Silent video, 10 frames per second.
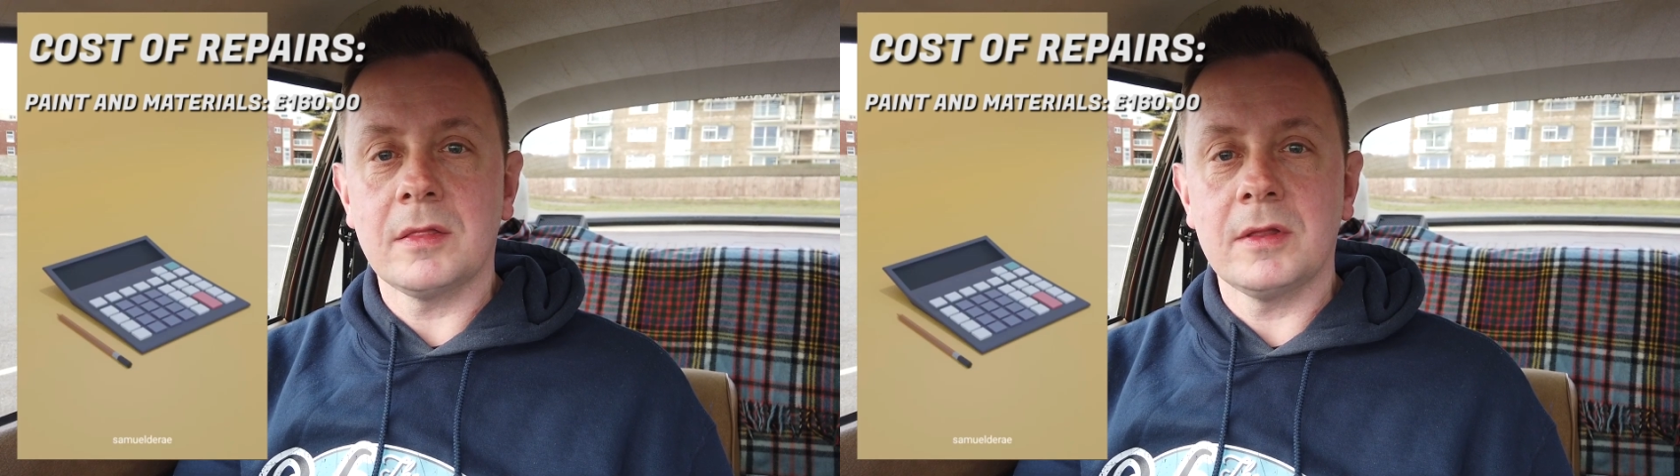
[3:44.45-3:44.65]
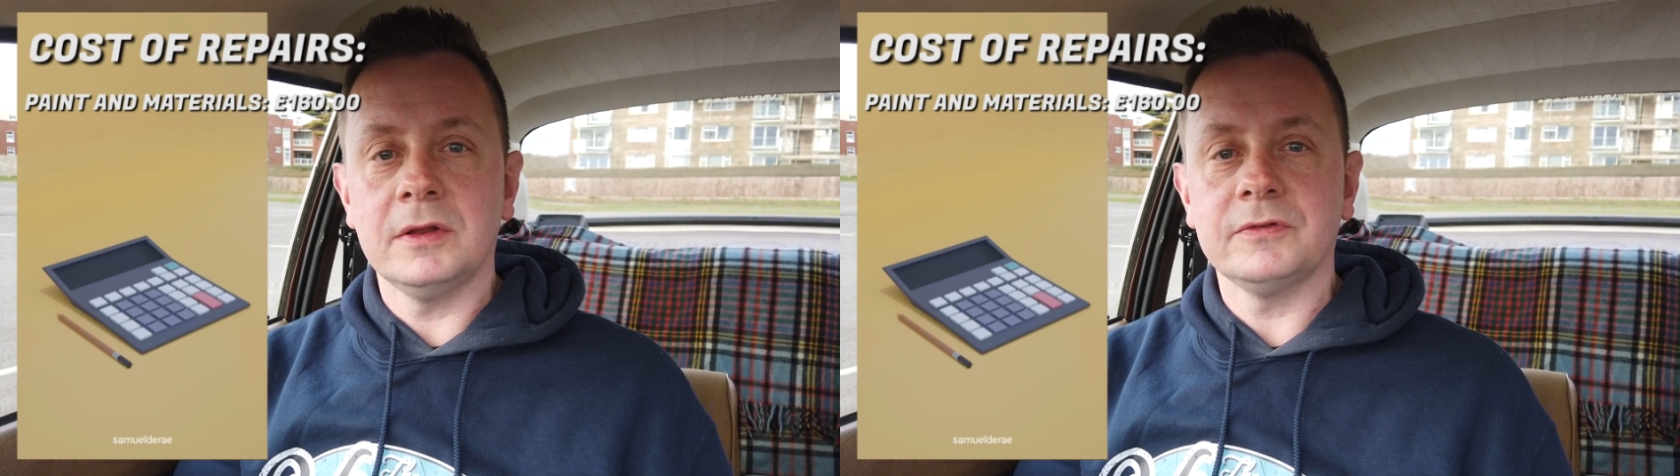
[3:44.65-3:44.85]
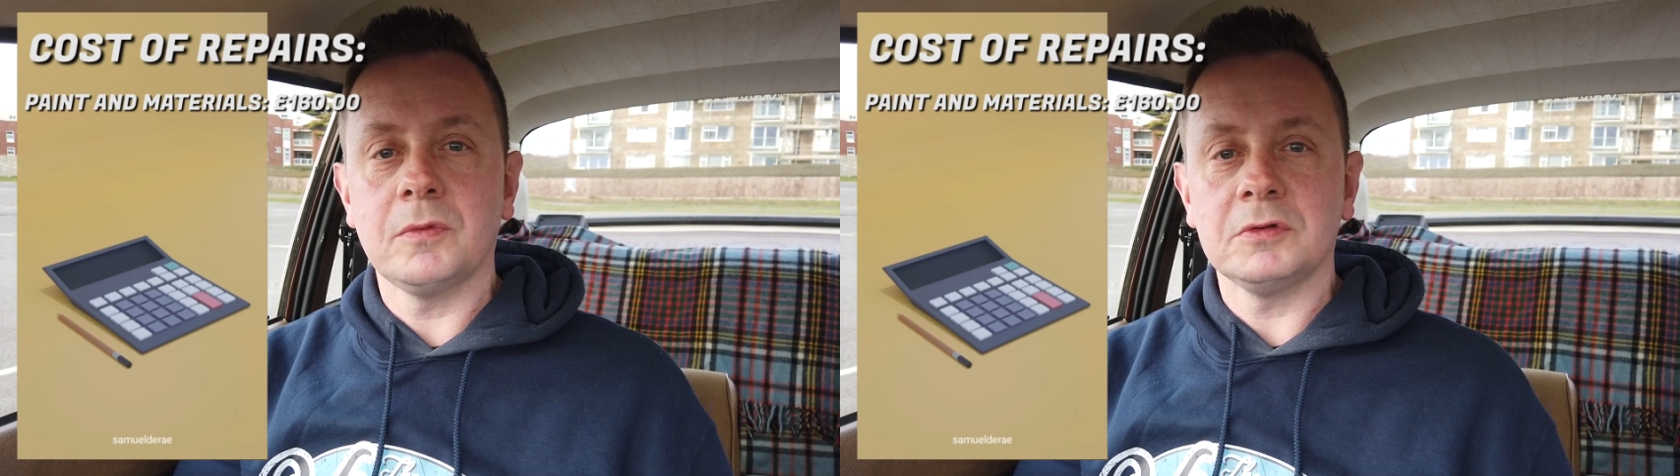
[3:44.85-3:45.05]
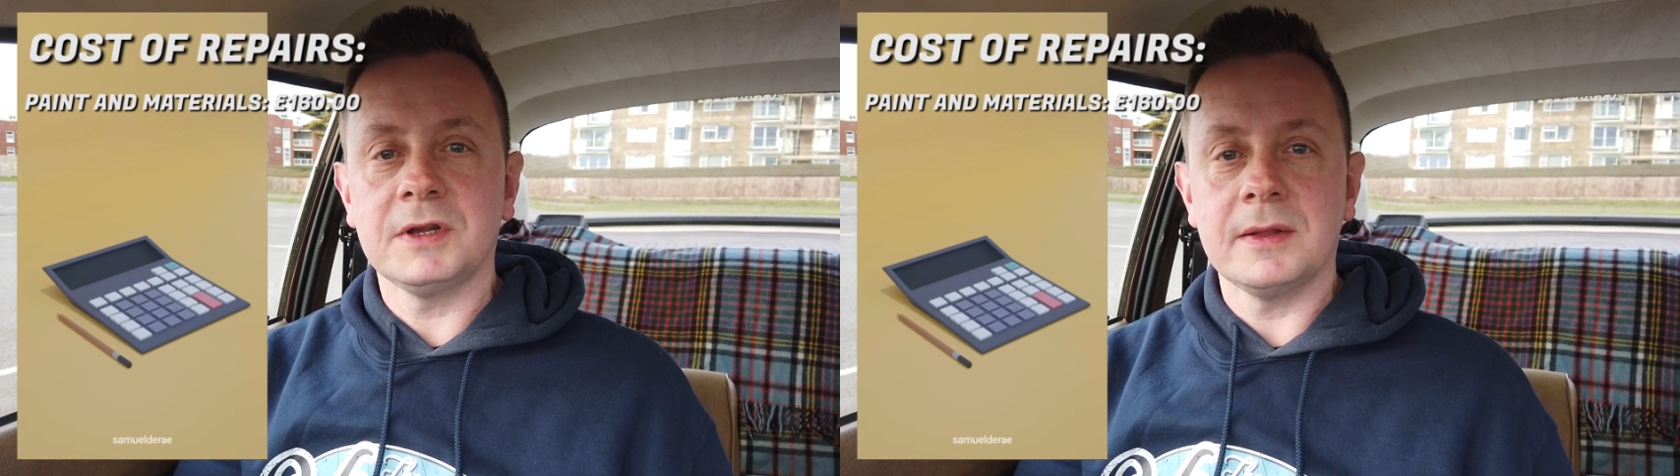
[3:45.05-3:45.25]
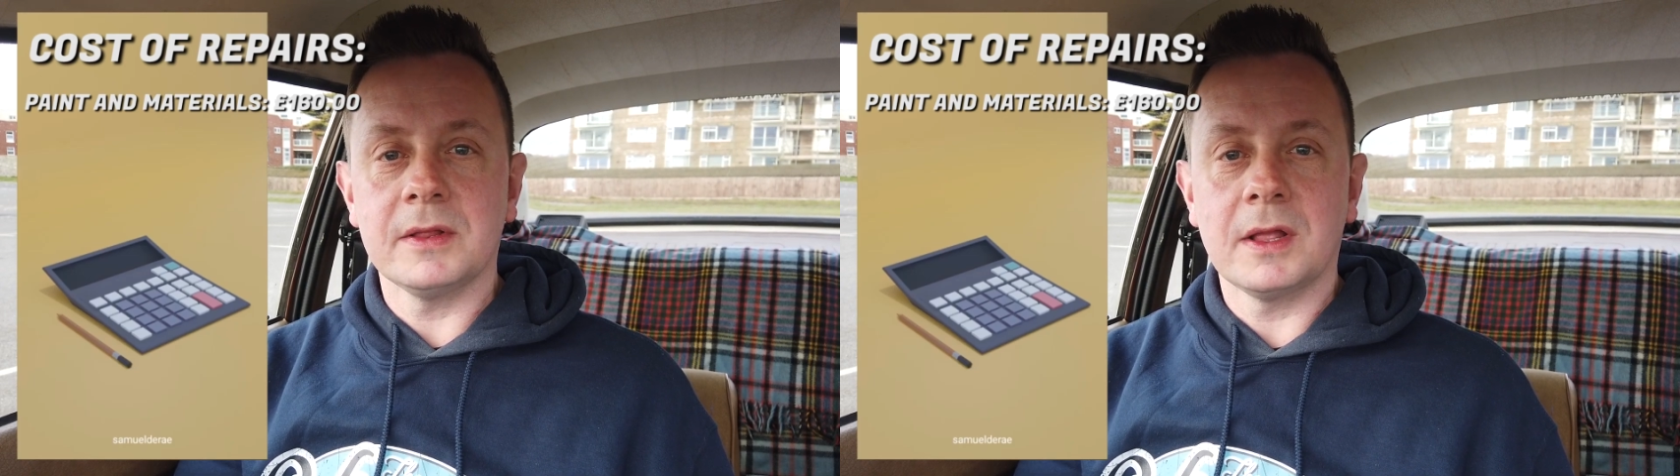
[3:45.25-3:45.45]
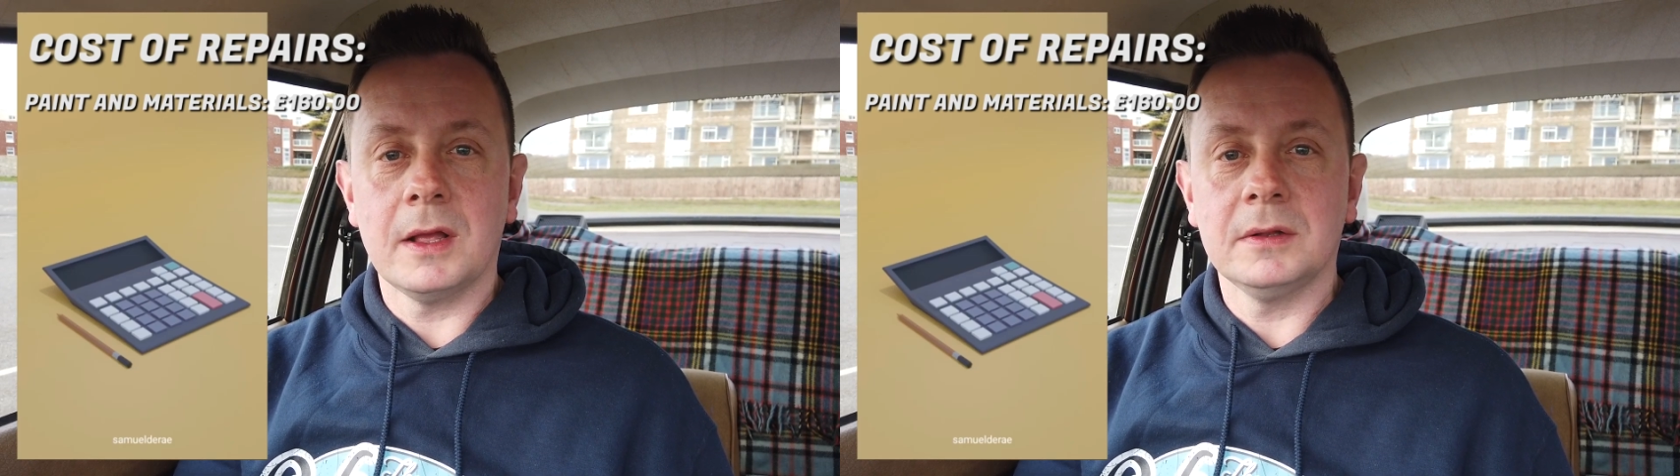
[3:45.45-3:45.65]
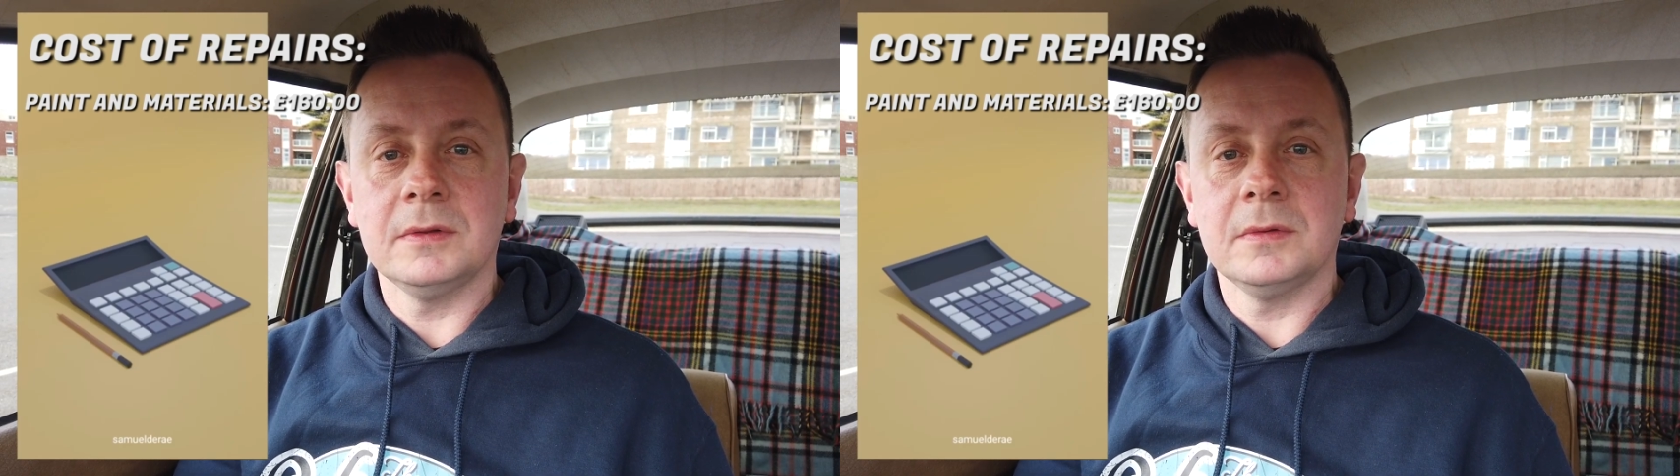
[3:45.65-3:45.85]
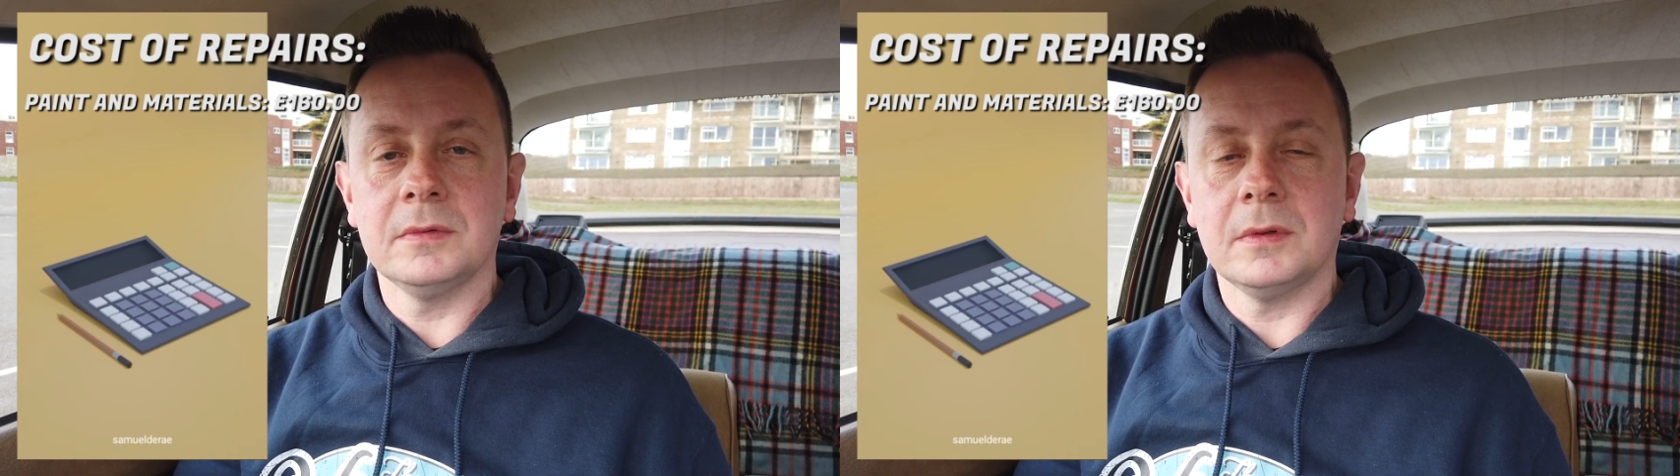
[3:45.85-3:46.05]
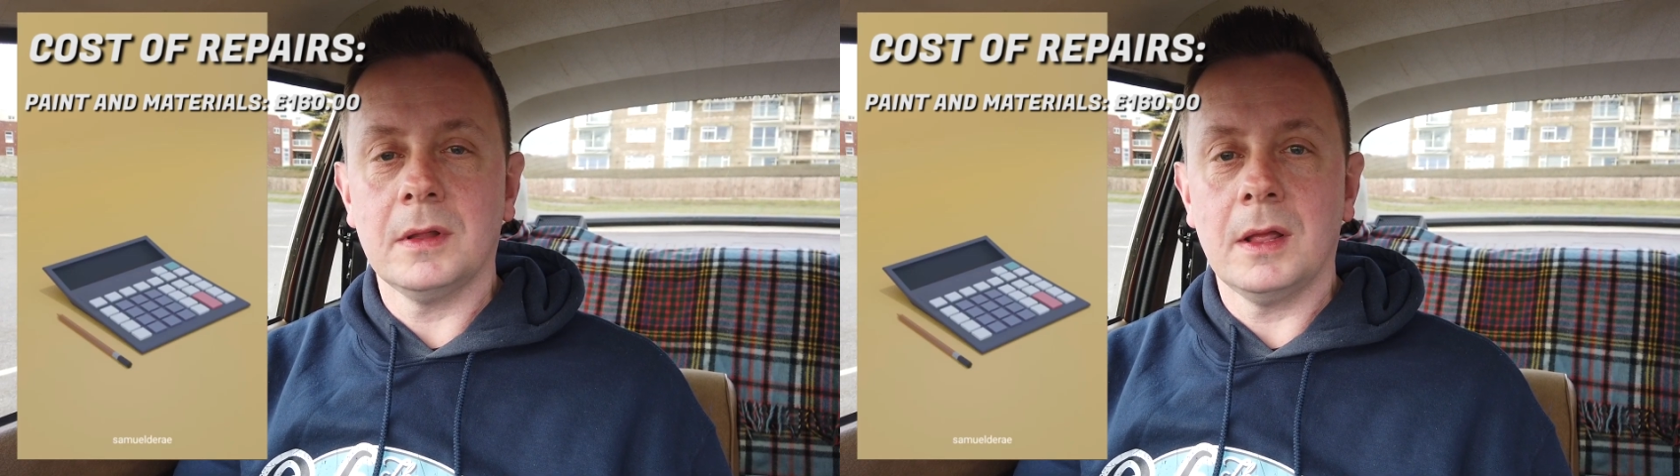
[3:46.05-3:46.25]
thinners for washing out the gun,